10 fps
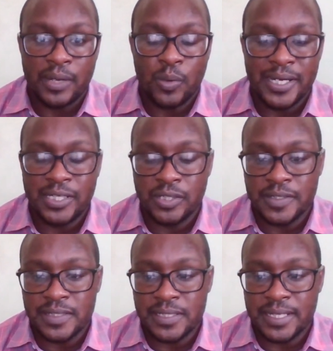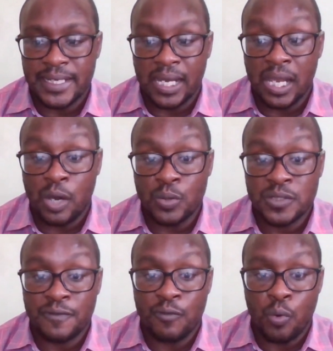And what it does is it
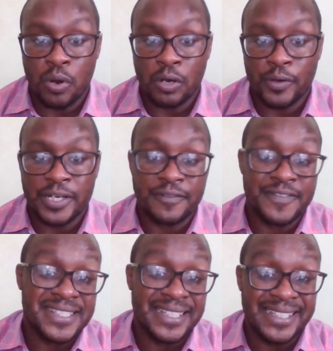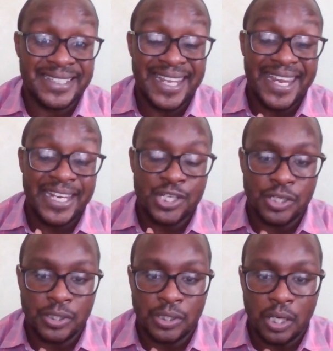allows for greater
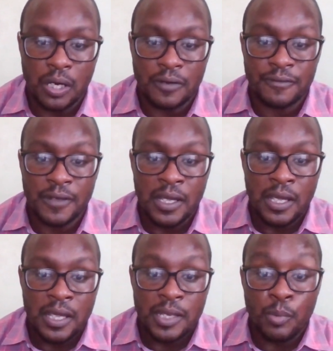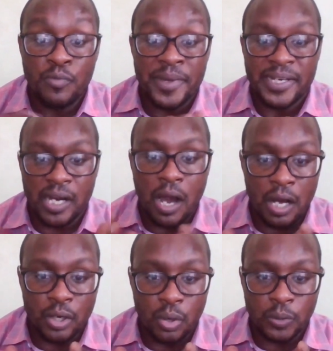facilitation of the movement of
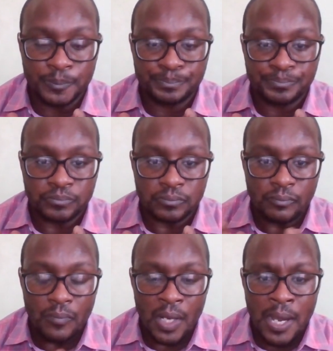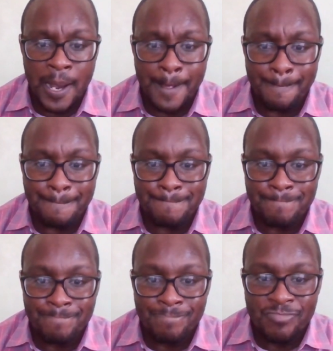cargo, um,
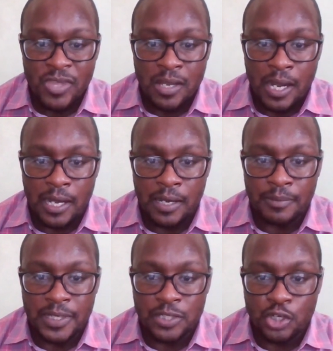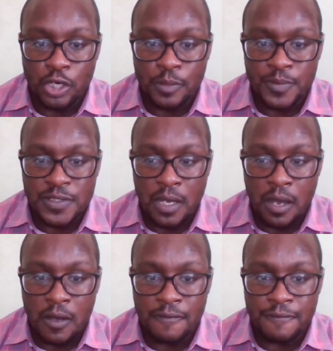in terms
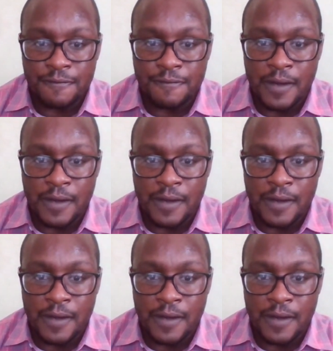of